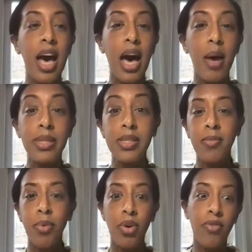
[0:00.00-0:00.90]
It's
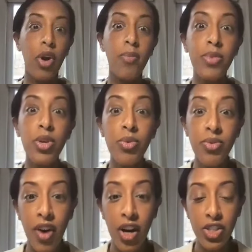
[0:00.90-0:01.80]
important for our immune
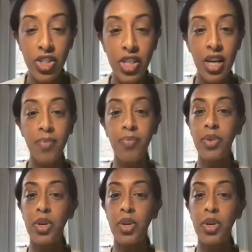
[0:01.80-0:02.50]
function.